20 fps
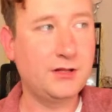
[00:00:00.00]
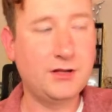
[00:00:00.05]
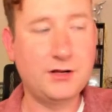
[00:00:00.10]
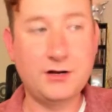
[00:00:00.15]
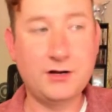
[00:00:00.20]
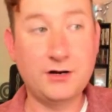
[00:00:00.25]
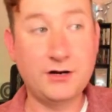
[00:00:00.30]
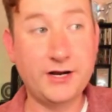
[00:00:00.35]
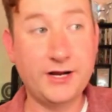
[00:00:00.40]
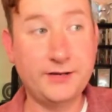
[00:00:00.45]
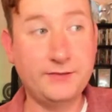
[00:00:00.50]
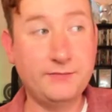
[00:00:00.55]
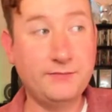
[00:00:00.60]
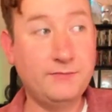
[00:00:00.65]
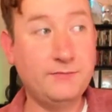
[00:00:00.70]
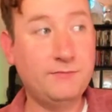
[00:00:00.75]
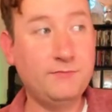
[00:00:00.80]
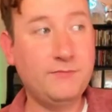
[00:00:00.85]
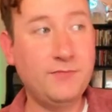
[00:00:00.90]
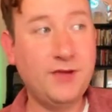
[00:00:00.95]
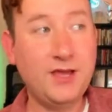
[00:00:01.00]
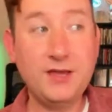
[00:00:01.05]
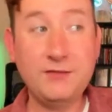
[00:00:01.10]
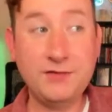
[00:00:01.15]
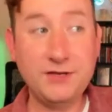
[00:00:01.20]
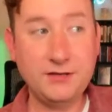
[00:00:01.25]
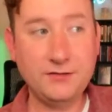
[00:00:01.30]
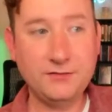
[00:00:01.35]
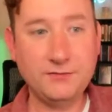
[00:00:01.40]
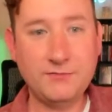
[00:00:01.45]
All right.
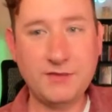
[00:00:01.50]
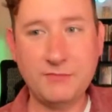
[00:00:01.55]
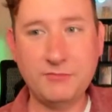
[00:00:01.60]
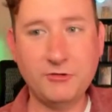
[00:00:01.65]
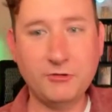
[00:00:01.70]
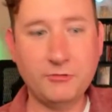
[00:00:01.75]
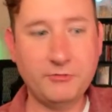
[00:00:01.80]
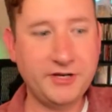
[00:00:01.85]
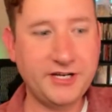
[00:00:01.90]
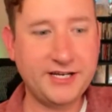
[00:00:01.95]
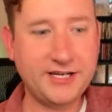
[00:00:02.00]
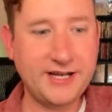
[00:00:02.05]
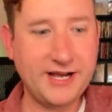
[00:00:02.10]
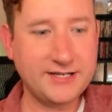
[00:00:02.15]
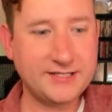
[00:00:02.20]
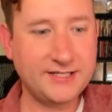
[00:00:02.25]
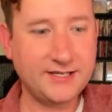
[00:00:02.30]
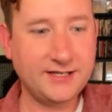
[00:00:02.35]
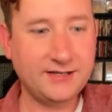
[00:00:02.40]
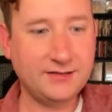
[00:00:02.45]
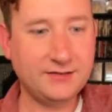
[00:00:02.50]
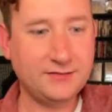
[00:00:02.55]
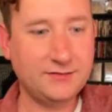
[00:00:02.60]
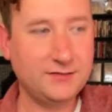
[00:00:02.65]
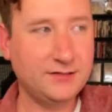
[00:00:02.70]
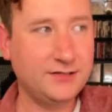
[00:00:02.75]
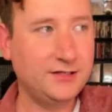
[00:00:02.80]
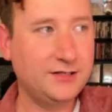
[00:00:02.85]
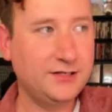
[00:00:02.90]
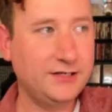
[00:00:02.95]
Maybe we're reconnecting.
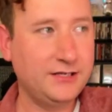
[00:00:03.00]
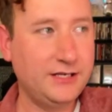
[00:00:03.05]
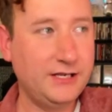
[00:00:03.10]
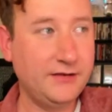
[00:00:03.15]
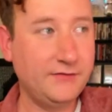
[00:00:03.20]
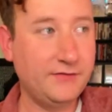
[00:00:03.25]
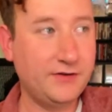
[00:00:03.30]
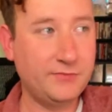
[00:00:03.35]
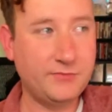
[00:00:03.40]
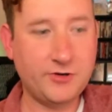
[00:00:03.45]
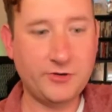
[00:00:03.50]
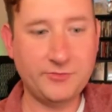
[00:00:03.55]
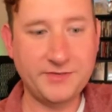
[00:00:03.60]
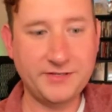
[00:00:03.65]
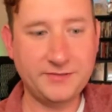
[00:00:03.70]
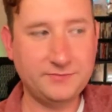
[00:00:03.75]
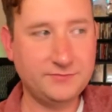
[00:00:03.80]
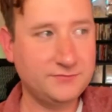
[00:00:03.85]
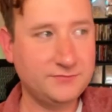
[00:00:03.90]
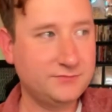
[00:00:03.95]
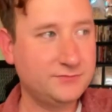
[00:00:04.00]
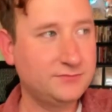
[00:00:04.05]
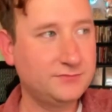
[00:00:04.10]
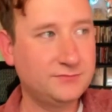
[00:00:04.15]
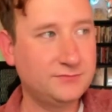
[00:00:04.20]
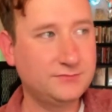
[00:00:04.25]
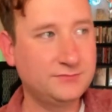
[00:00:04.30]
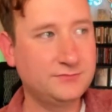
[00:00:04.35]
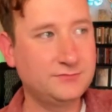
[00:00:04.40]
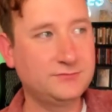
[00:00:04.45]
Give it a moment.
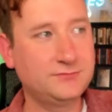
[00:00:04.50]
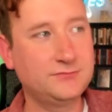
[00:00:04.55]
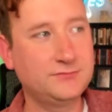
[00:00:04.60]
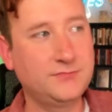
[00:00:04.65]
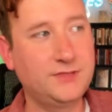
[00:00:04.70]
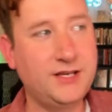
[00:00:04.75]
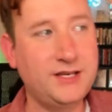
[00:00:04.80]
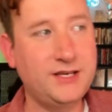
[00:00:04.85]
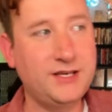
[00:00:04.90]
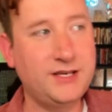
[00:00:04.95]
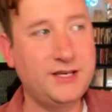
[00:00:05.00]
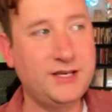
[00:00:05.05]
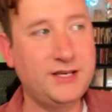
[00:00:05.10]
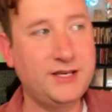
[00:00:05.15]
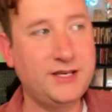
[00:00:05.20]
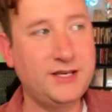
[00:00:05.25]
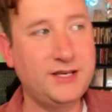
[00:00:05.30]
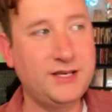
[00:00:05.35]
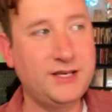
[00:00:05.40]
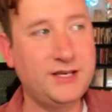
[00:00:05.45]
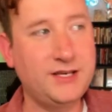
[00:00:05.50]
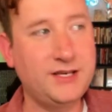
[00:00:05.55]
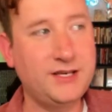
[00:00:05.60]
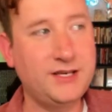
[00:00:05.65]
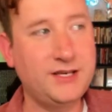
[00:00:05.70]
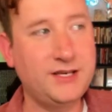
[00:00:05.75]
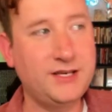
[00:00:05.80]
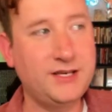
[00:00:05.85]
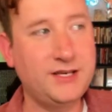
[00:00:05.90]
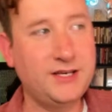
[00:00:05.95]
Can you
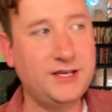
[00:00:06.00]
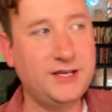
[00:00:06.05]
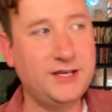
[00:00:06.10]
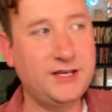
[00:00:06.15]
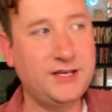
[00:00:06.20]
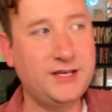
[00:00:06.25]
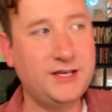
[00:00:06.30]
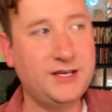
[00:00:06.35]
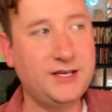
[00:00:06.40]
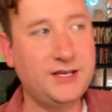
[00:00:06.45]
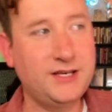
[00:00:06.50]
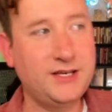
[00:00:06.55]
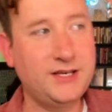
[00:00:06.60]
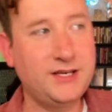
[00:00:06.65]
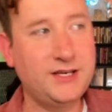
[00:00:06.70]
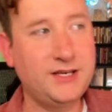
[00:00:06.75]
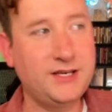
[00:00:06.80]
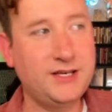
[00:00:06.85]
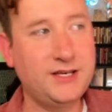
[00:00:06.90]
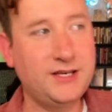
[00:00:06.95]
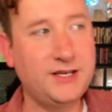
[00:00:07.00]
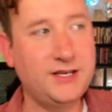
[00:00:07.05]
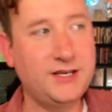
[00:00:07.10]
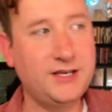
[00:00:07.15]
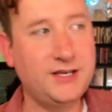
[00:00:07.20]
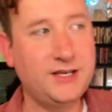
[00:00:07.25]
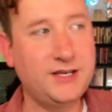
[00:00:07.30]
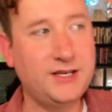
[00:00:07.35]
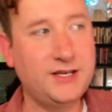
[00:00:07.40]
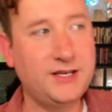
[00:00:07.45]
hear me? I'm a little blurry,
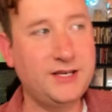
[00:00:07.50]
but